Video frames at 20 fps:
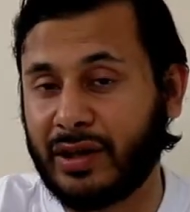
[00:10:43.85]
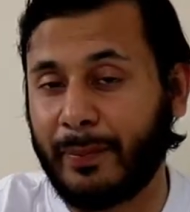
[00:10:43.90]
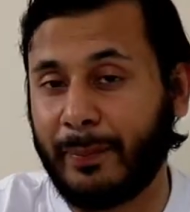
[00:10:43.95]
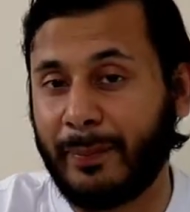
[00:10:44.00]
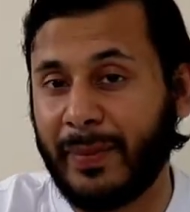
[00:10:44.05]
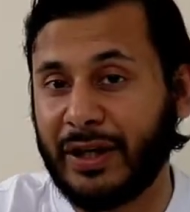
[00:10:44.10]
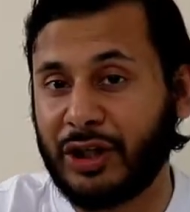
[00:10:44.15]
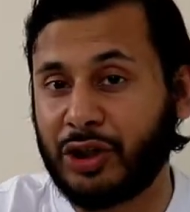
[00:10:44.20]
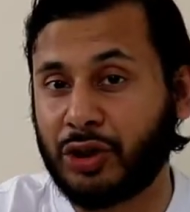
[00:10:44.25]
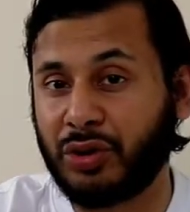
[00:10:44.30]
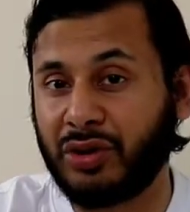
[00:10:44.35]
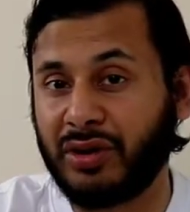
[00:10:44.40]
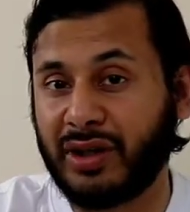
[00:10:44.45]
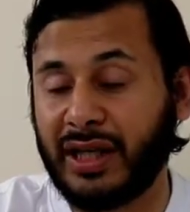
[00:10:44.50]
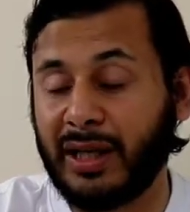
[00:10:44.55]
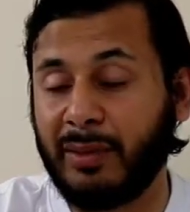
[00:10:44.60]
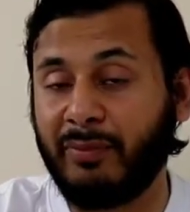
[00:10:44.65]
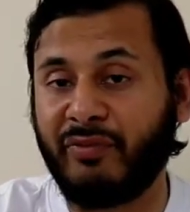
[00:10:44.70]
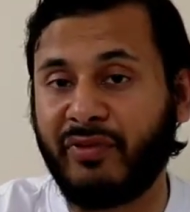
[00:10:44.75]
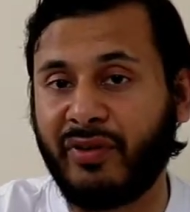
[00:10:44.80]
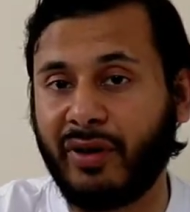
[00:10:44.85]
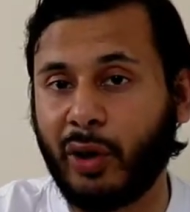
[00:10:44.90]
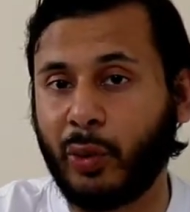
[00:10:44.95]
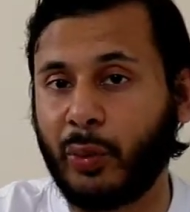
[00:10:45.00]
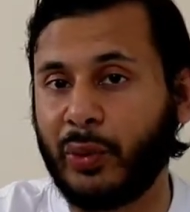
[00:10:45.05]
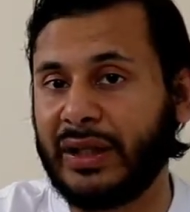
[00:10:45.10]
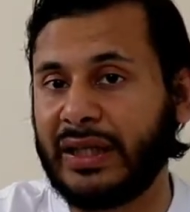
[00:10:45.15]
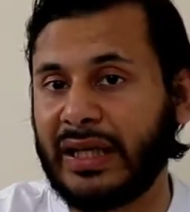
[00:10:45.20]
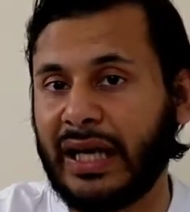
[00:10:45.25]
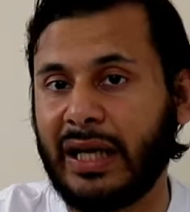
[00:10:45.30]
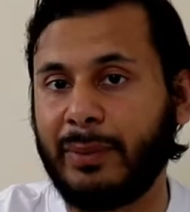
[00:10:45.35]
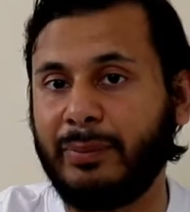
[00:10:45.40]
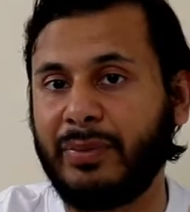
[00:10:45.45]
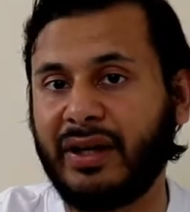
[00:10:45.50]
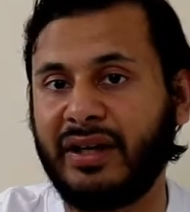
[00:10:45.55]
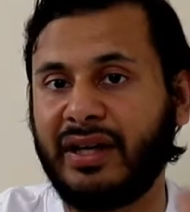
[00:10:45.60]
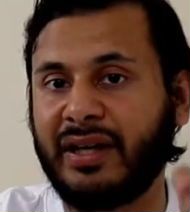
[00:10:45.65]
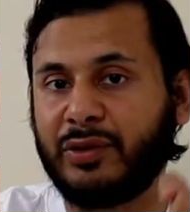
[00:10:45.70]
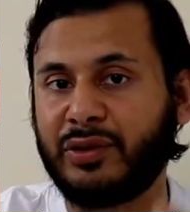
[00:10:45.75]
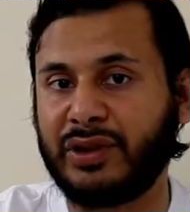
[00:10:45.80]
Make sure you keep following. I'll be
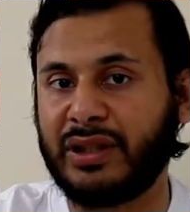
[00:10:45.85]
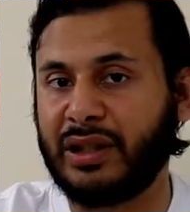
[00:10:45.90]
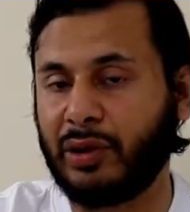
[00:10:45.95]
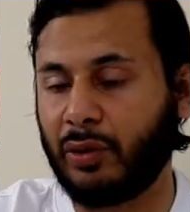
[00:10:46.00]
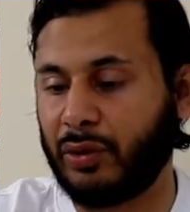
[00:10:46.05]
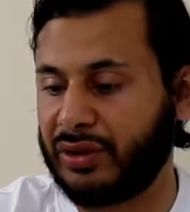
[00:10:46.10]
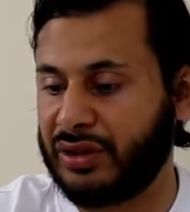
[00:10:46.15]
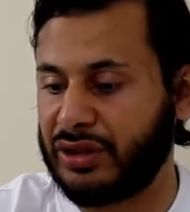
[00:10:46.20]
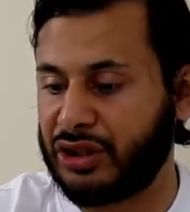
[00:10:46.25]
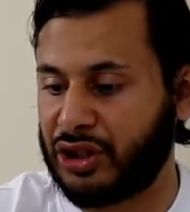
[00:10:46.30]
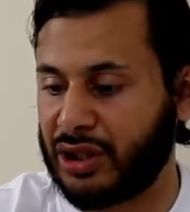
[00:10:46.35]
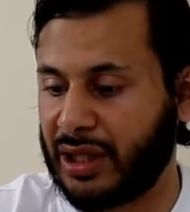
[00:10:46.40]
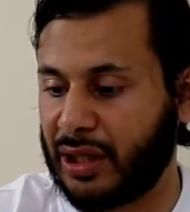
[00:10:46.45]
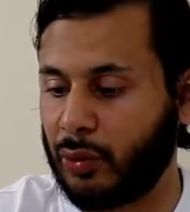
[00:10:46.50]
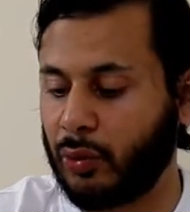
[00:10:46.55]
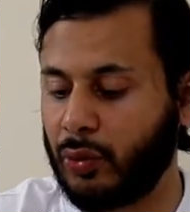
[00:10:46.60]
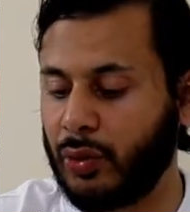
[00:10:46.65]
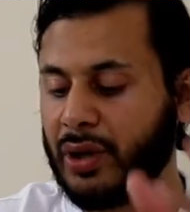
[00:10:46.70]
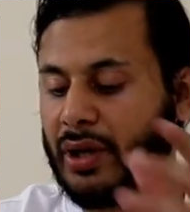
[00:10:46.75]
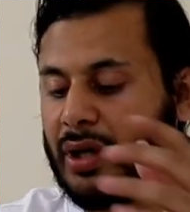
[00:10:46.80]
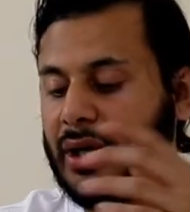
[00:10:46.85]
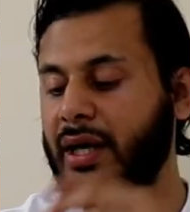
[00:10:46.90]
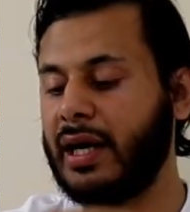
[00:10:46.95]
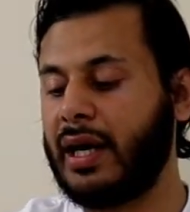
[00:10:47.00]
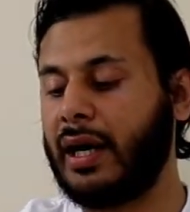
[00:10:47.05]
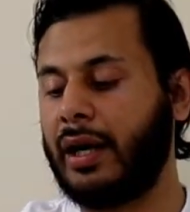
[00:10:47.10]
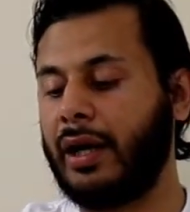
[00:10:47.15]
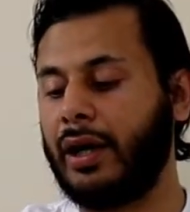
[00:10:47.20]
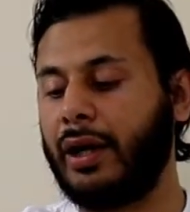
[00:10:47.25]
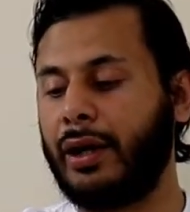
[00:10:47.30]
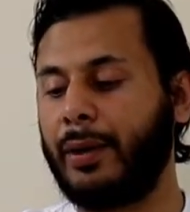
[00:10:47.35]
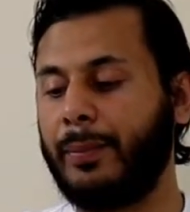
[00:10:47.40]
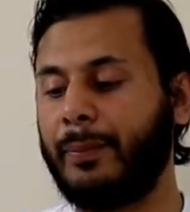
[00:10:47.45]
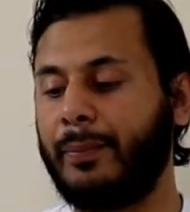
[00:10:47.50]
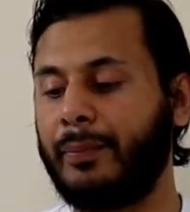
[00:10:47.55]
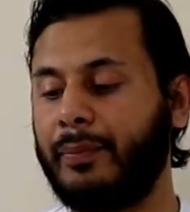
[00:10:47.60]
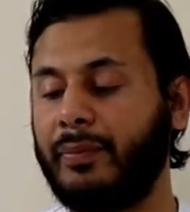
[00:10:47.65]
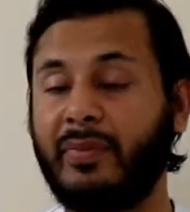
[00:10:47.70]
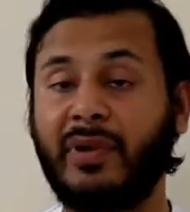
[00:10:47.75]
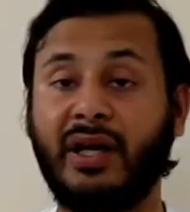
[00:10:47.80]
announcing it on this channel, and
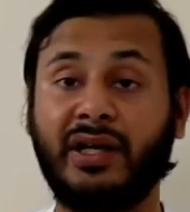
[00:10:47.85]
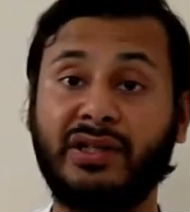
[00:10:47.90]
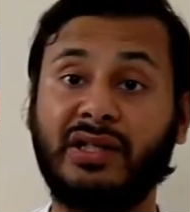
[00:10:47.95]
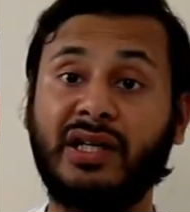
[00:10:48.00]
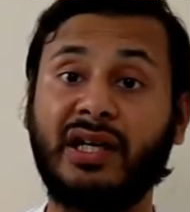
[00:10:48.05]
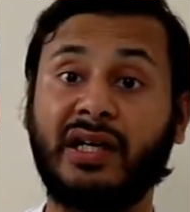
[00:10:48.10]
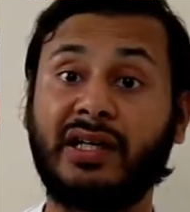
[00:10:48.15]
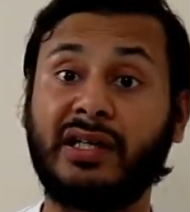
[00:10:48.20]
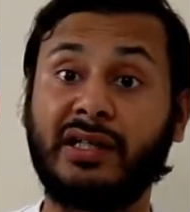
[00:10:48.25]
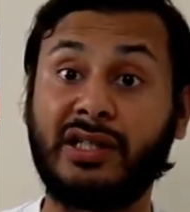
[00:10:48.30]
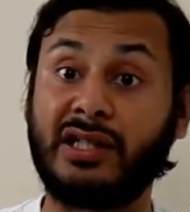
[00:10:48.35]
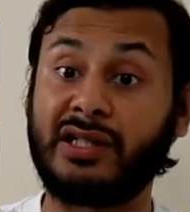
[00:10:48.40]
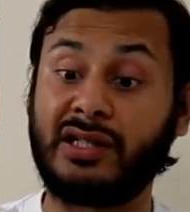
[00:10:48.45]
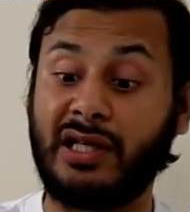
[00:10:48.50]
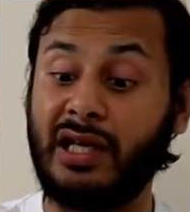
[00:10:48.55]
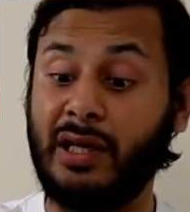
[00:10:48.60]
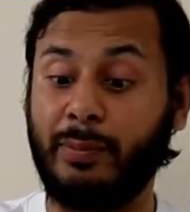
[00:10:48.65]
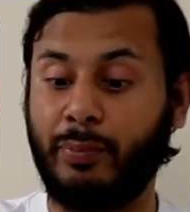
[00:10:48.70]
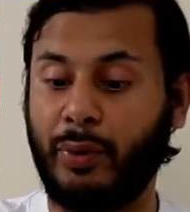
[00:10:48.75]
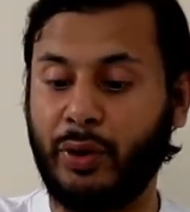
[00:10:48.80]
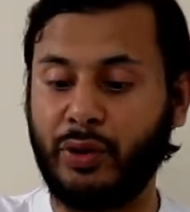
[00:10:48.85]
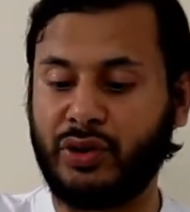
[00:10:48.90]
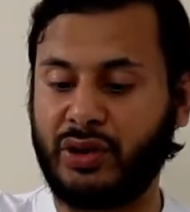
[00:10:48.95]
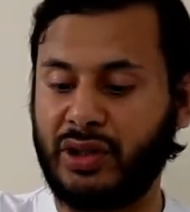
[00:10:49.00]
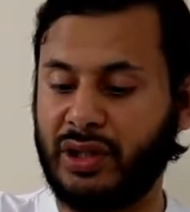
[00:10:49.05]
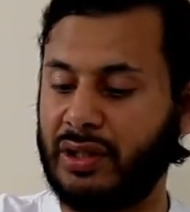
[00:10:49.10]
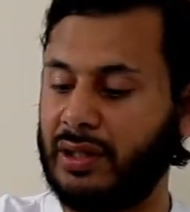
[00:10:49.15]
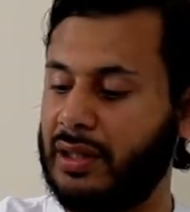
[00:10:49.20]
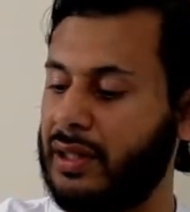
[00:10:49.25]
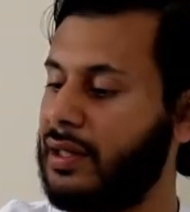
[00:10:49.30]
yeah, just keep posted.